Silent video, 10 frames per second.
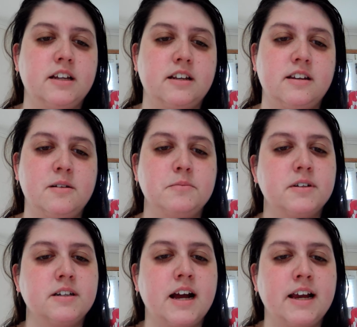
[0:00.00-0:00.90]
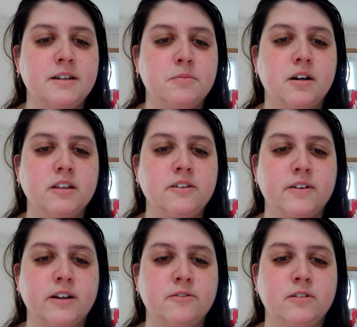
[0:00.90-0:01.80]
Number 9, Molly
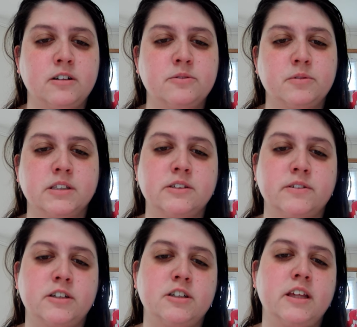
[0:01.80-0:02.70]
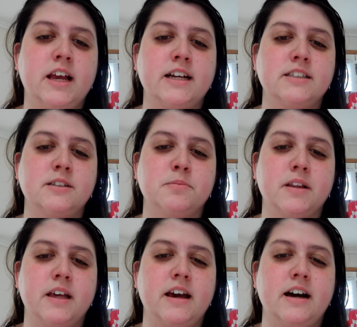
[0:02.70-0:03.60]
Ringwald was originally asked to
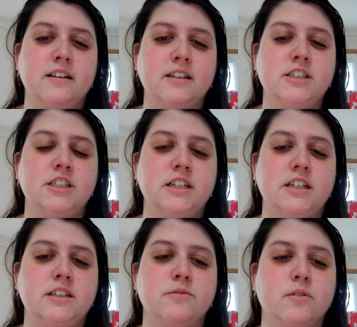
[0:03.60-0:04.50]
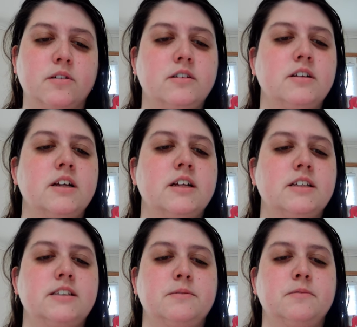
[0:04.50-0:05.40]
play Ally Sheedy's role.
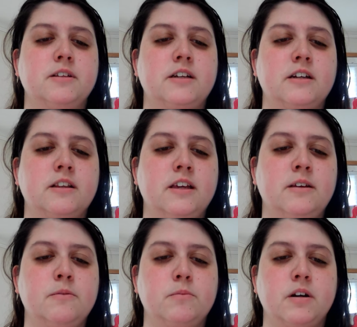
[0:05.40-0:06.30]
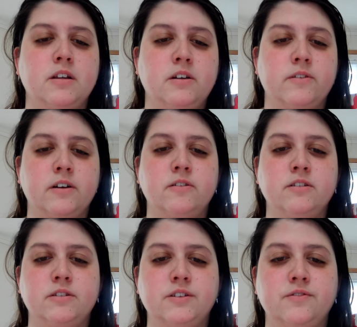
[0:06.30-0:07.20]
Similarly, Molly Ringwald
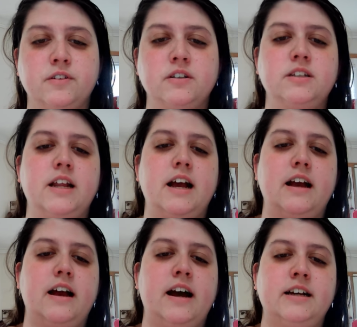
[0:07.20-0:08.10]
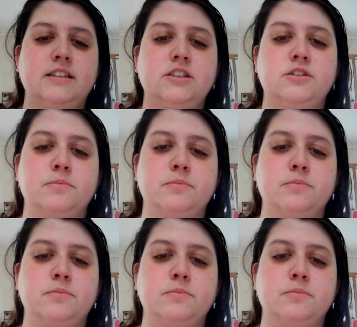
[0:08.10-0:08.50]
was first asked to